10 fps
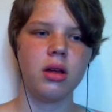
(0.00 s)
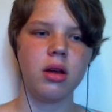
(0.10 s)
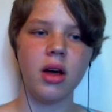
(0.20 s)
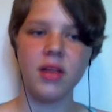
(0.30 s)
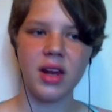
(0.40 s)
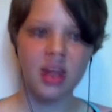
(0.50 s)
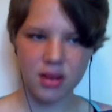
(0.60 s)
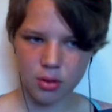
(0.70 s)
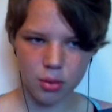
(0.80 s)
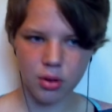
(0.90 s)
Not that I
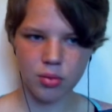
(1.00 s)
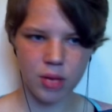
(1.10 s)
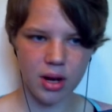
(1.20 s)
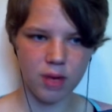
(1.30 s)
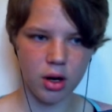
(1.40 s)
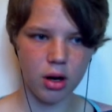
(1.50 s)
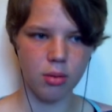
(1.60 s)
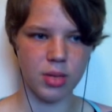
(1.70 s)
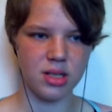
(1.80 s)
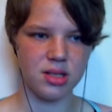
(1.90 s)
think Roland would ever
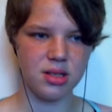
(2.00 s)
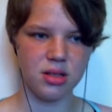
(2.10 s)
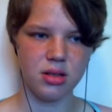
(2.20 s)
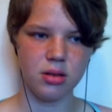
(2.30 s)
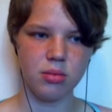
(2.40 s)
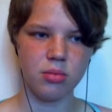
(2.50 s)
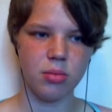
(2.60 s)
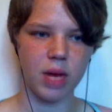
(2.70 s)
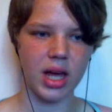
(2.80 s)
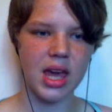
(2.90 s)
harm us,
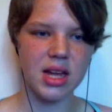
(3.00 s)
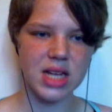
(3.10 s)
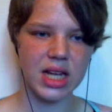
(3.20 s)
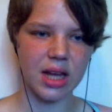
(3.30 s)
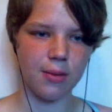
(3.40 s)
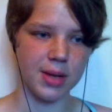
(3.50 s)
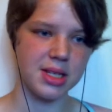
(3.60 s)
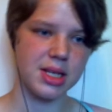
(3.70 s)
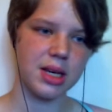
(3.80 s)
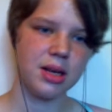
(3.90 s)
but I can't take that
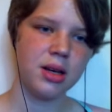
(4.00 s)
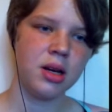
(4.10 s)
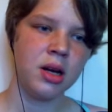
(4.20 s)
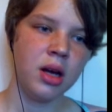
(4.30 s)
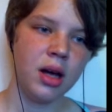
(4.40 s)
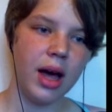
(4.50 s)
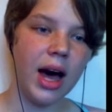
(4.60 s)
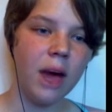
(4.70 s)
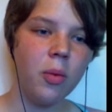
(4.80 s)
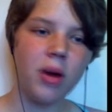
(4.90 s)
risk.
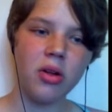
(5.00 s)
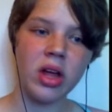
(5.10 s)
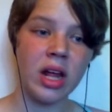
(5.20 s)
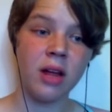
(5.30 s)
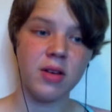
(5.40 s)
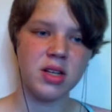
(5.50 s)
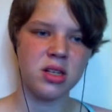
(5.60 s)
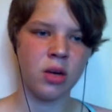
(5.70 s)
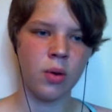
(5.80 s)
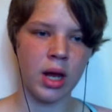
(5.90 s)
How well can any of us
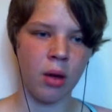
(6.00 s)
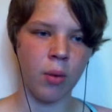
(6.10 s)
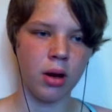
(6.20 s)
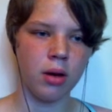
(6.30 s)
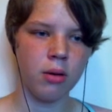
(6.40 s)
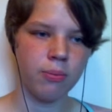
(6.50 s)
know anyone?